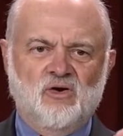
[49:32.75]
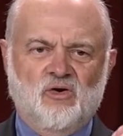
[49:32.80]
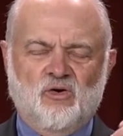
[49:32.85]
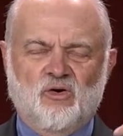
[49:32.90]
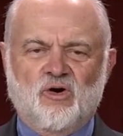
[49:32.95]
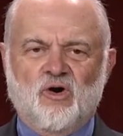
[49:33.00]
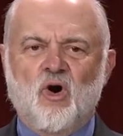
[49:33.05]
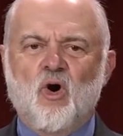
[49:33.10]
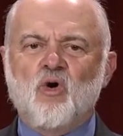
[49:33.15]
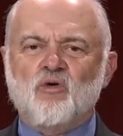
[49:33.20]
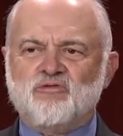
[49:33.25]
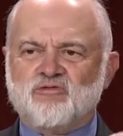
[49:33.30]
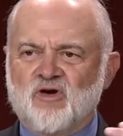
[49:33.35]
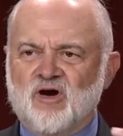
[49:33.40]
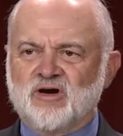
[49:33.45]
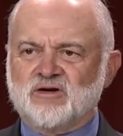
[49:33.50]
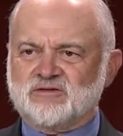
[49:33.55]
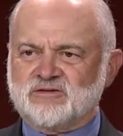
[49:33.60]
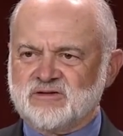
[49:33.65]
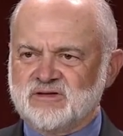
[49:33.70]

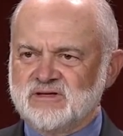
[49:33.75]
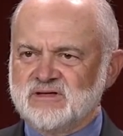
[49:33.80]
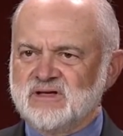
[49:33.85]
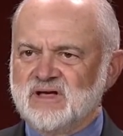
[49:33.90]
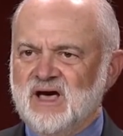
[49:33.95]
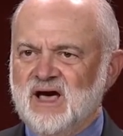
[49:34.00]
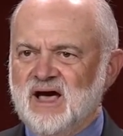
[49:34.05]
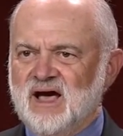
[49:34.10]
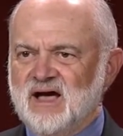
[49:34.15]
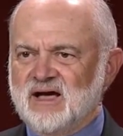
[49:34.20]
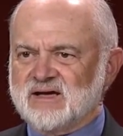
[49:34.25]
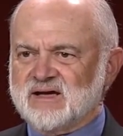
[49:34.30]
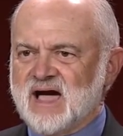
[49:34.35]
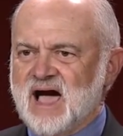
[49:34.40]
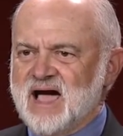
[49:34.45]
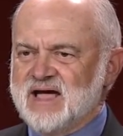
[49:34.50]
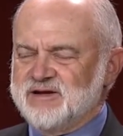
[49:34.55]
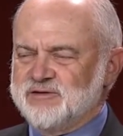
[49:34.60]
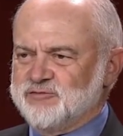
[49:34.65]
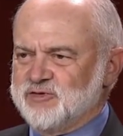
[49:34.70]
overt
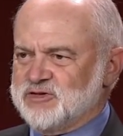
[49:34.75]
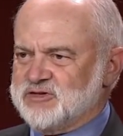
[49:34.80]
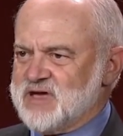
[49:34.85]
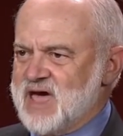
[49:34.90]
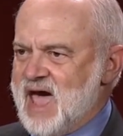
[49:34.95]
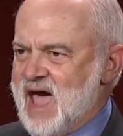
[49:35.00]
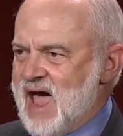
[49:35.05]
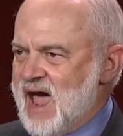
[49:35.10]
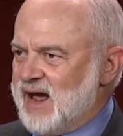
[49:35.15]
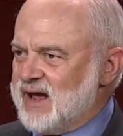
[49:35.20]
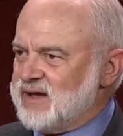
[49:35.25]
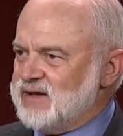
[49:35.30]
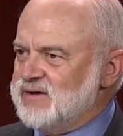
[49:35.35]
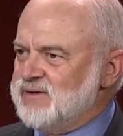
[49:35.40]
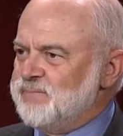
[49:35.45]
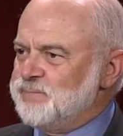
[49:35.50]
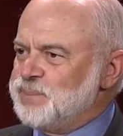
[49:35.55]
kind of attack.